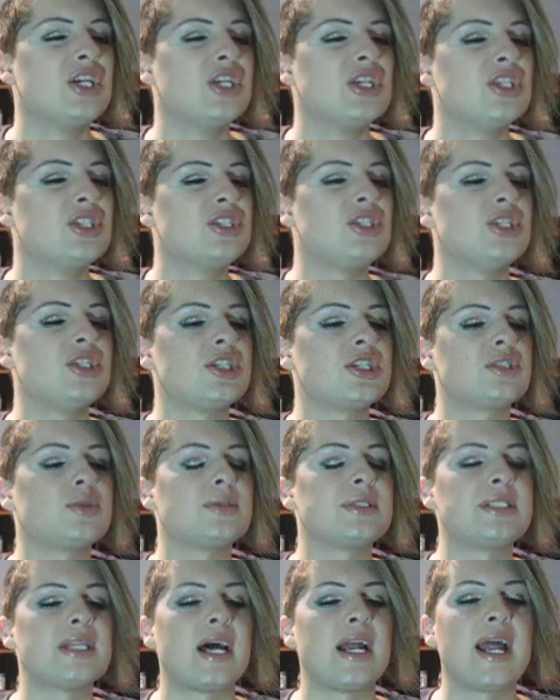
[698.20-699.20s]
She just
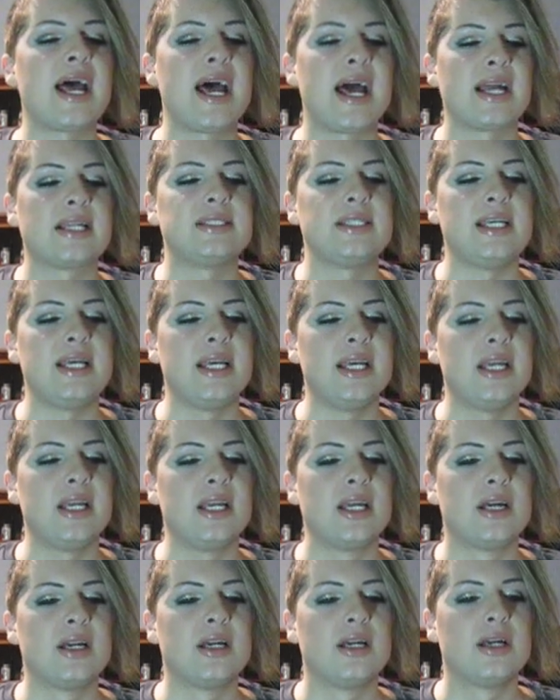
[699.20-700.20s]
was not
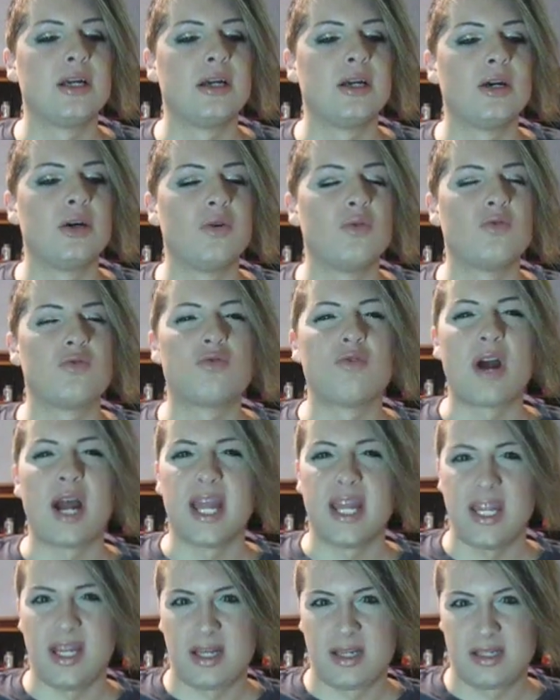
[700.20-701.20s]
acting
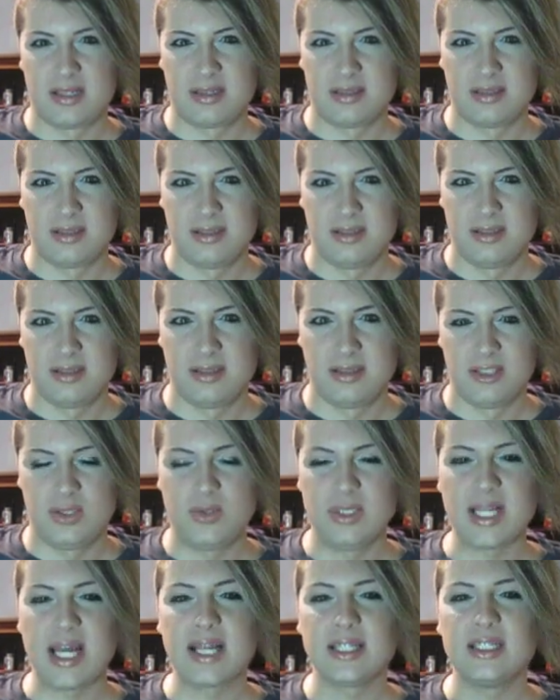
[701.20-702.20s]
right she
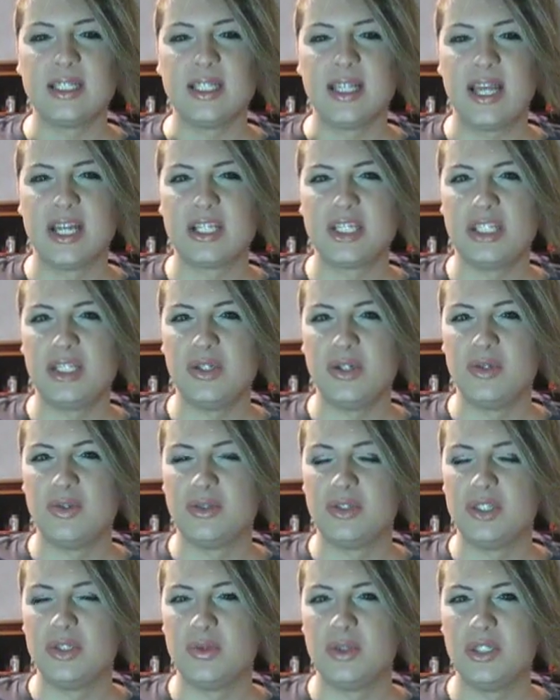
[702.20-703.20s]
was acting like she
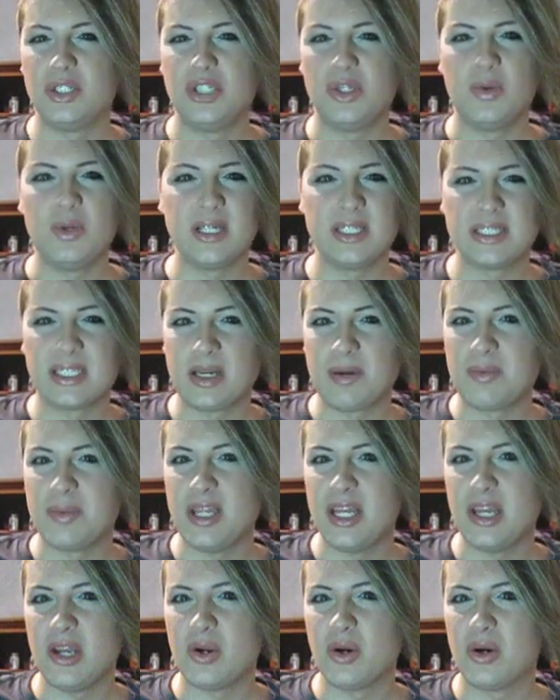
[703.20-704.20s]
she was doing
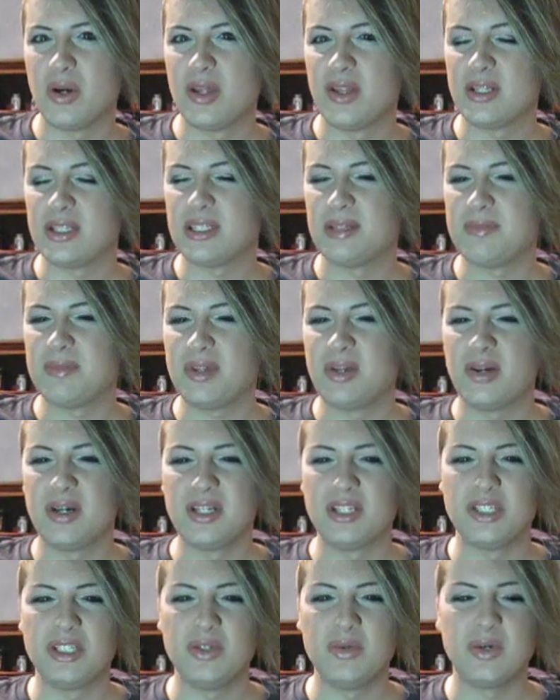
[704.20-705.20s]
something or some or
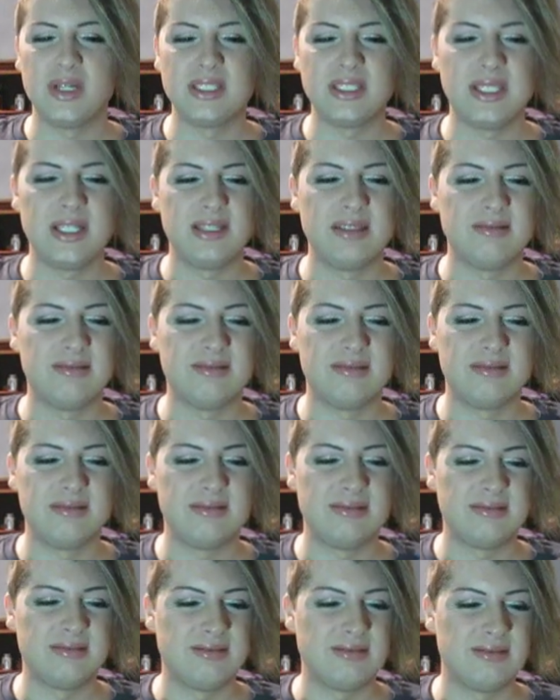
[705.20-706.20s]
she wasn't
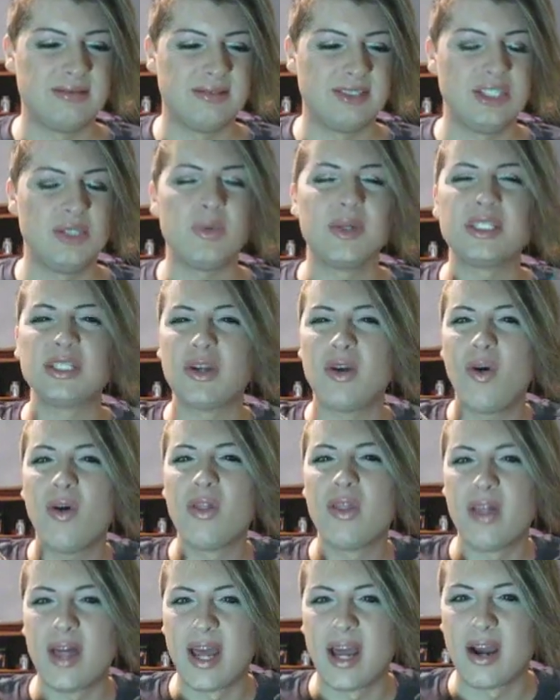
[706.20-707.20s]
she wasn't all
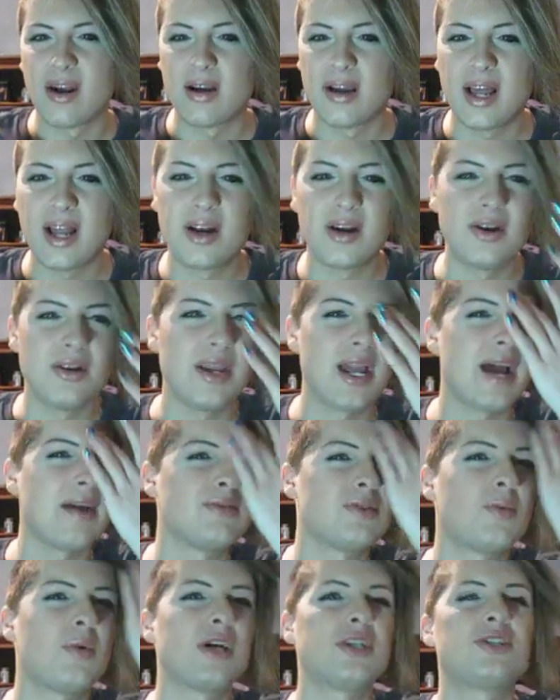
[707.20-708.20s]
there. I don't know. You have
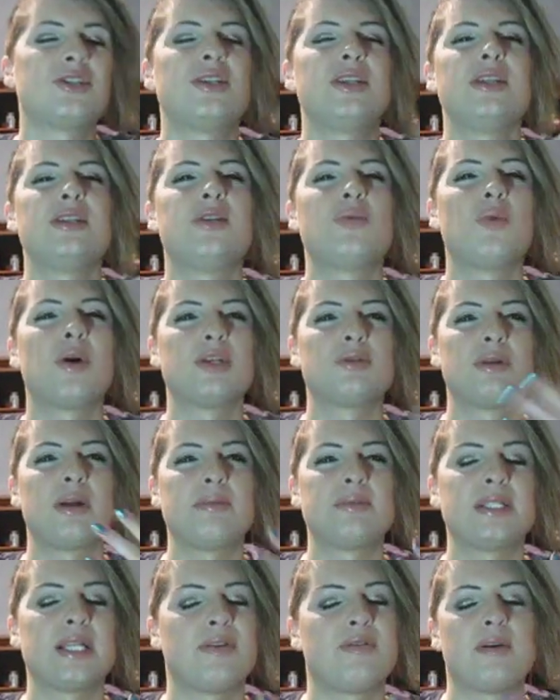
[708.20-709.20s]
to watch the the Watch What
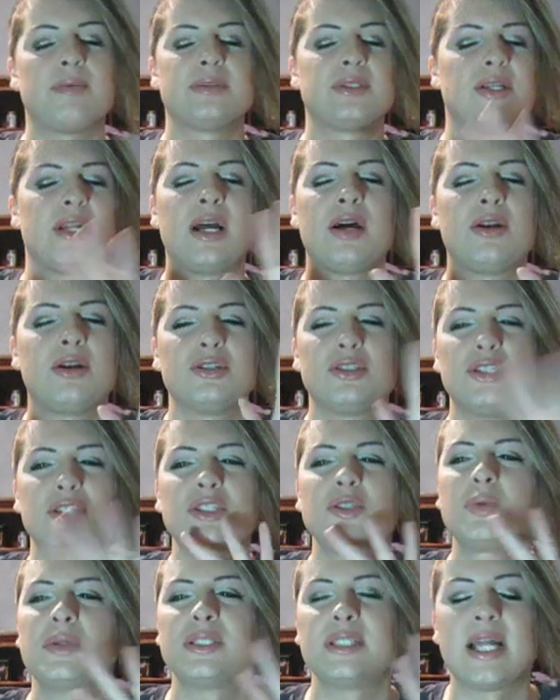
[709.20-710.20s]
Happens Live episode. I don't know. She
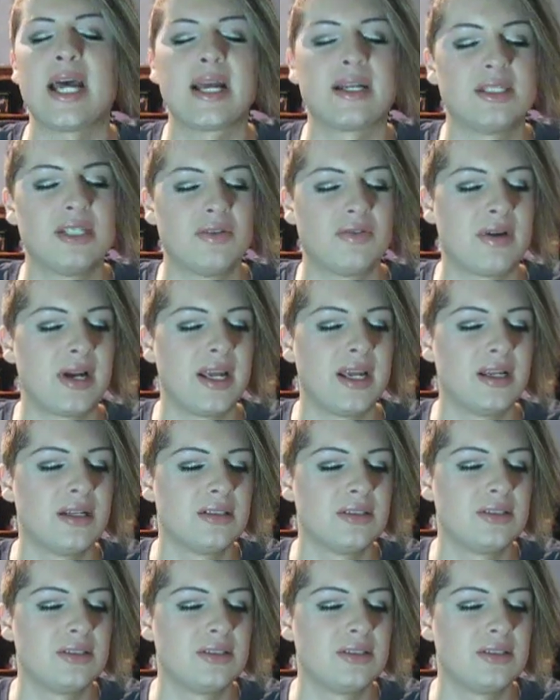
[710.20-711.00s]
just wasn't acting right.